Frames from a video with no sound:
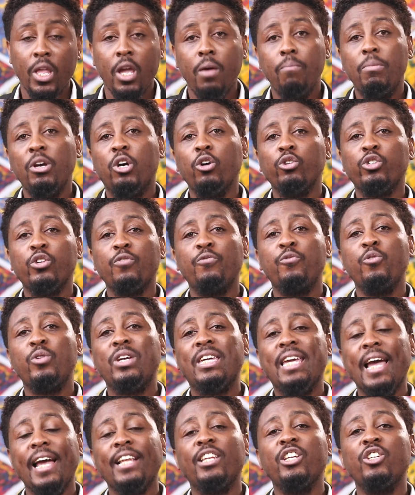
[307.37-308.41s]
Because if you
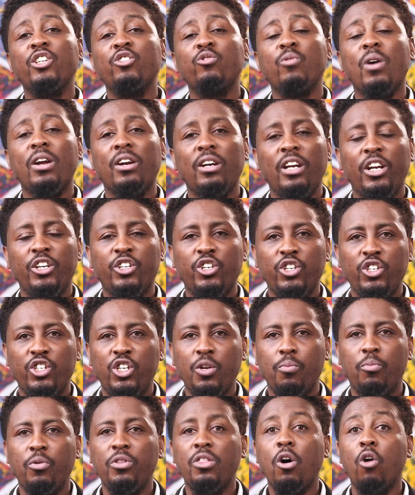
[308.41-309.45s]
get into a
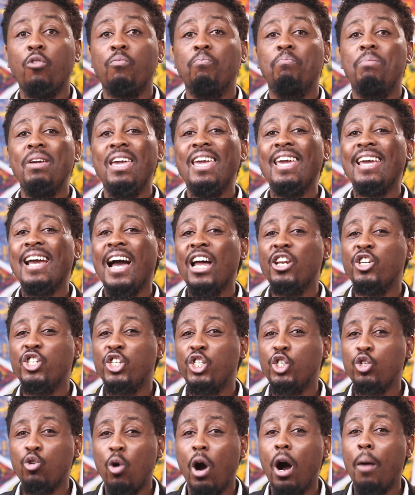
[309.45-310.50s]
relationship without being
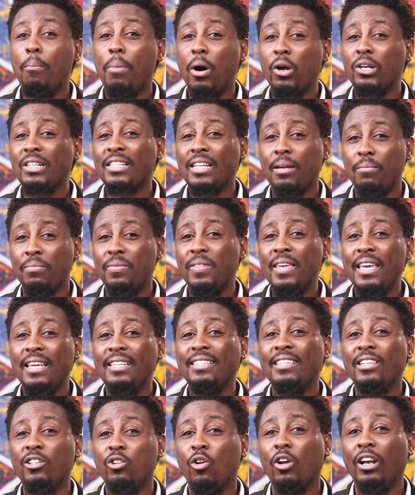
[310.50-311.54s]
unsure about some things
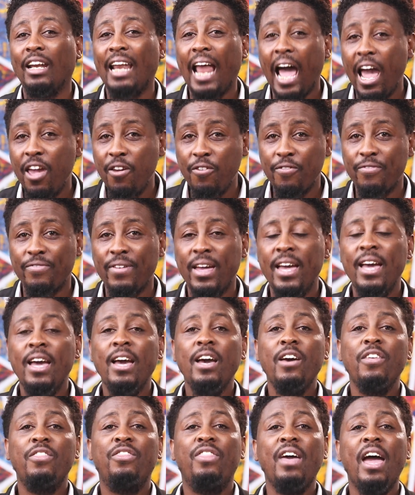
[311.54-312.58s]
in your life,
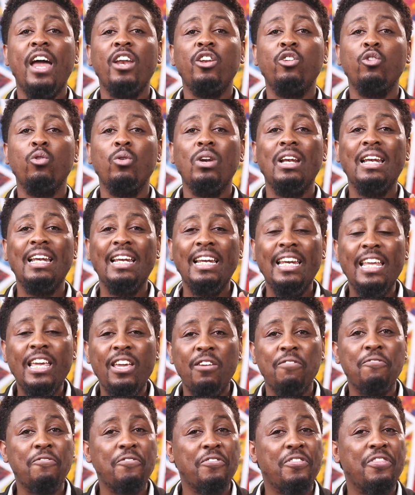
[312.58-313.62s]
then you
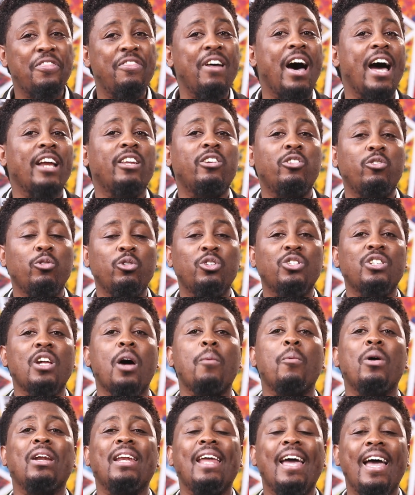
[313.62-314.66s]
leave that to
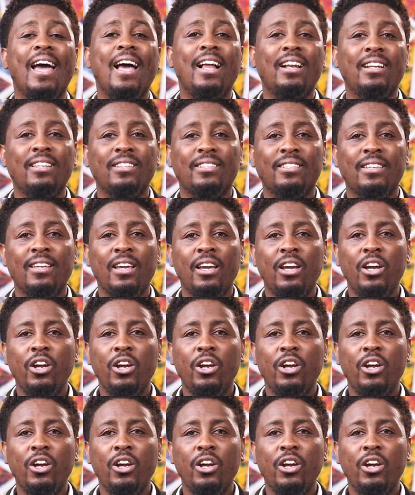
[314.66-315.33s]
someone else